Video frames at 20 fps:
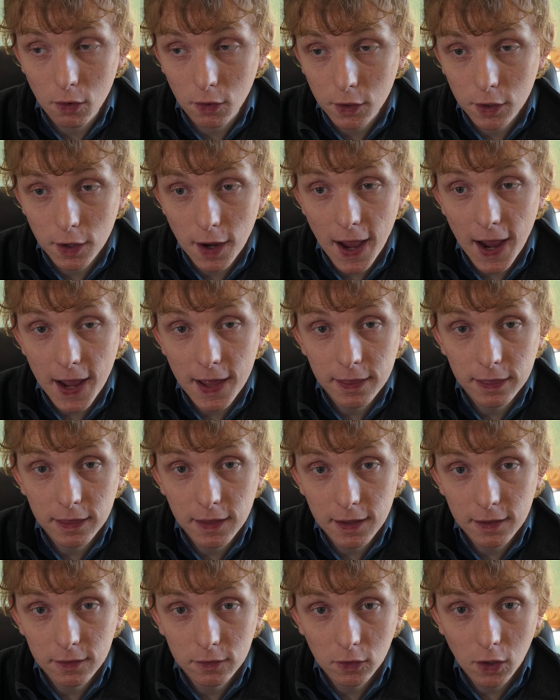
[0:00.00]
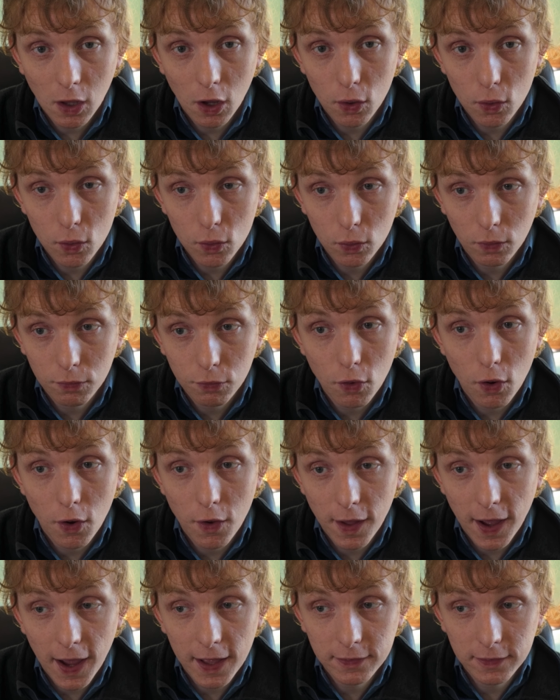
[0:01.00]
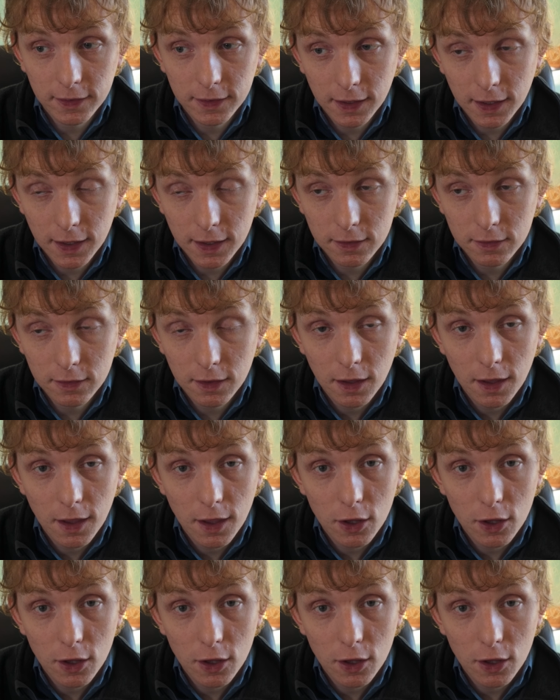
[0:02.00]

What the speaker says: I'm going to add this code I've got as it is